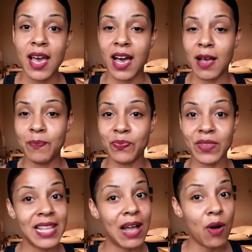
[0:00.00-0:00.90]

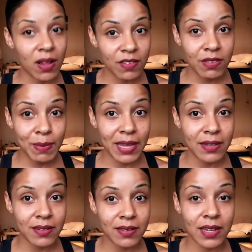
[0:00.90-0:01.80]
Now, all of the
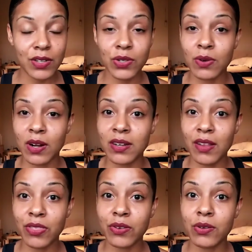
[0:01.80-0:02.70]
paintings that I do are
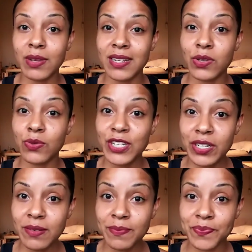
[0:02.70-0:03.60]
done through
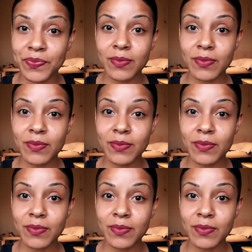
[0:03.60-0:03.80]
intuition.